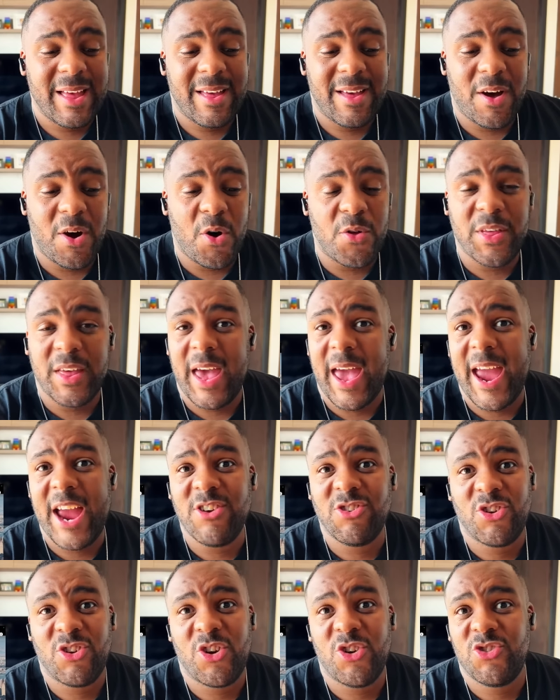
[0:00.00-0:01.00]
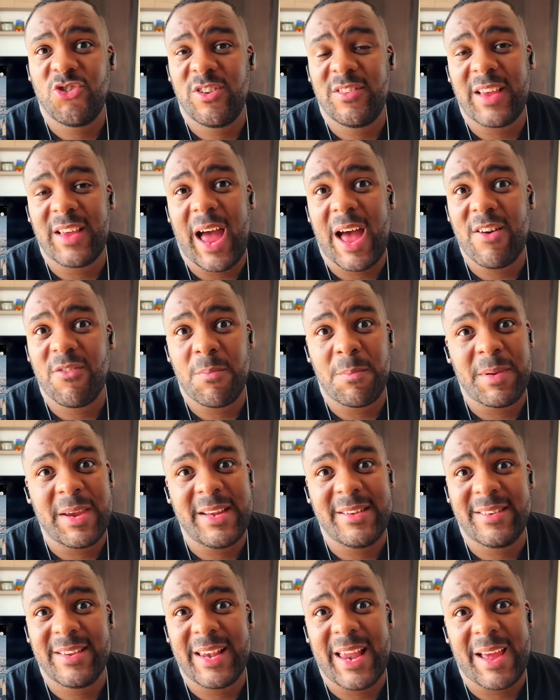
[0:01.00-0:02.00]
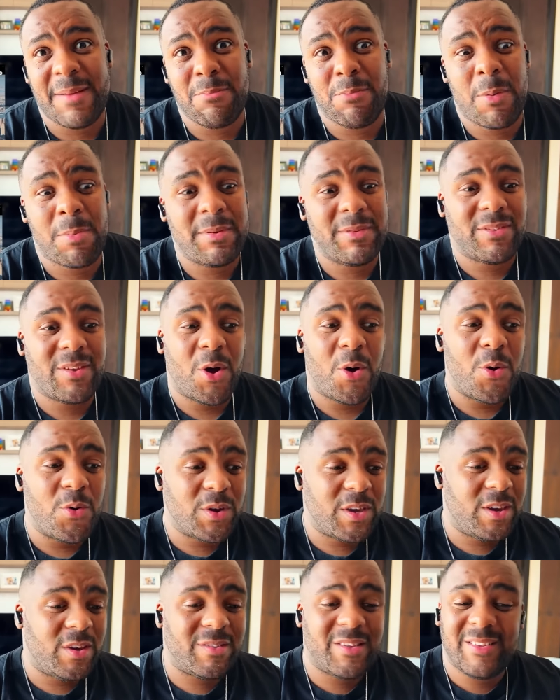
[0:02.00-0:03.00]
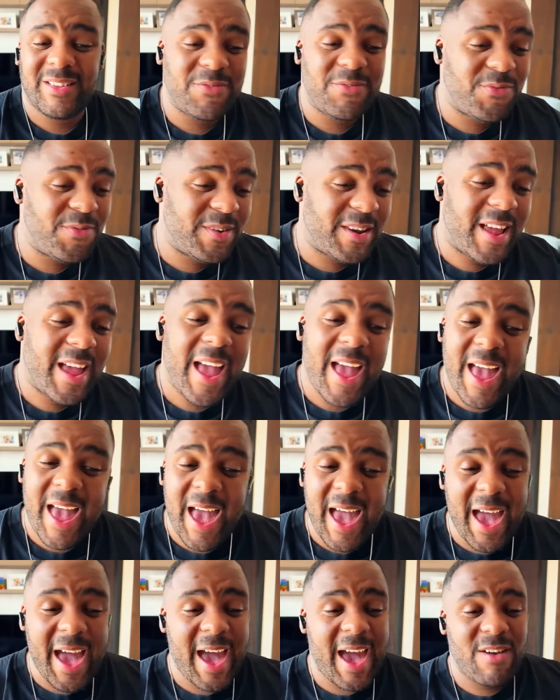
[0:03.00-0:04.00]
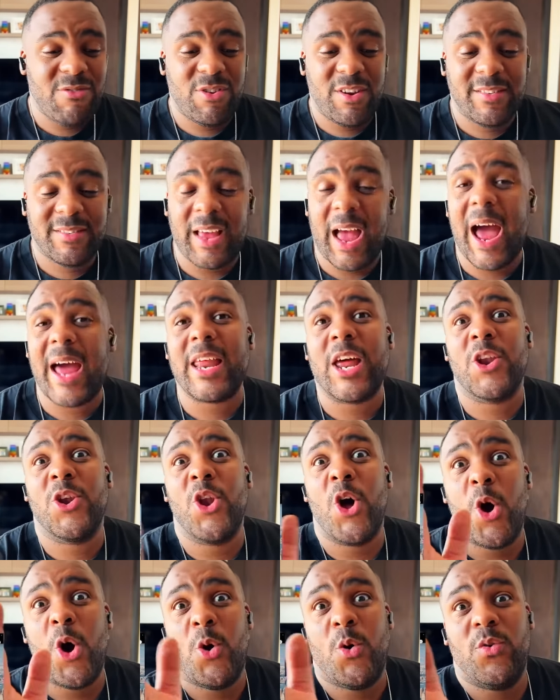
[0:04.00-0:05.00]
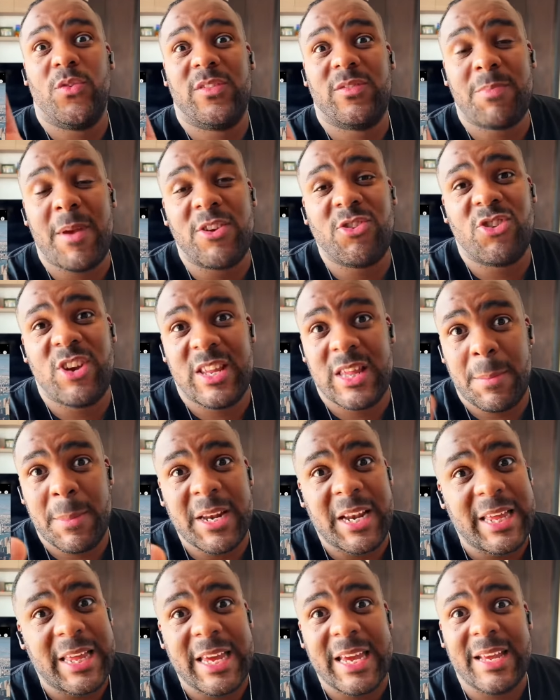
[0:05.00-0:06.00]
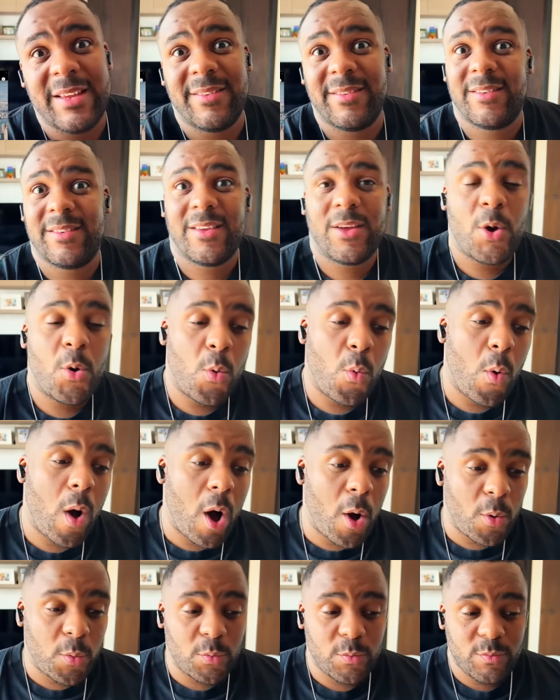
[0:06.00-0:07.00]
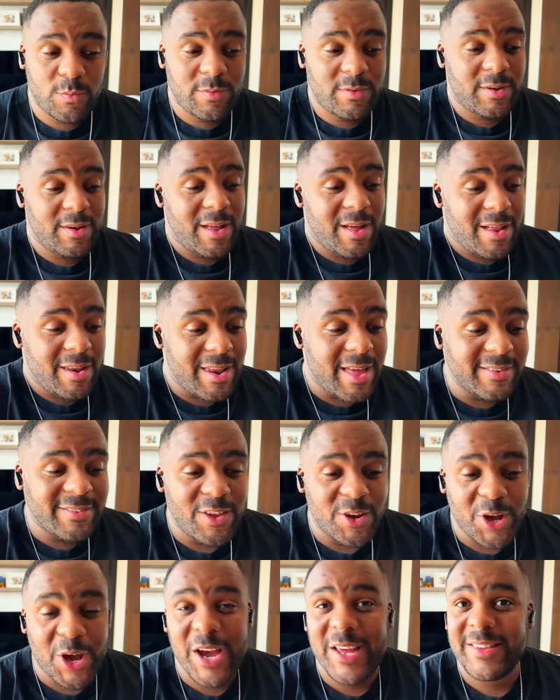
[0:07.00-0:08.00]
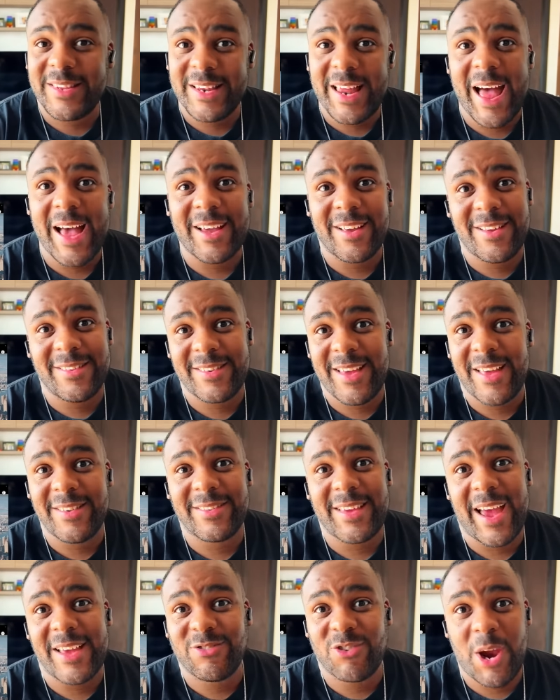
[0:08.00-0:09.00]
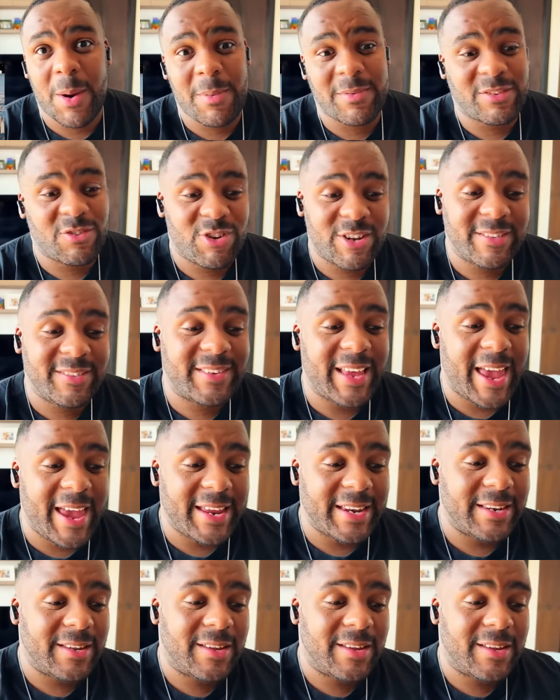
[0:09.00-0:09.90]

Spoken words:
other Asian countries that I haven't been to, like probably Tokyo, the different areas. And I know, especially in the Middle East, whoa. Let's not go into that because their skyscrapers are insane.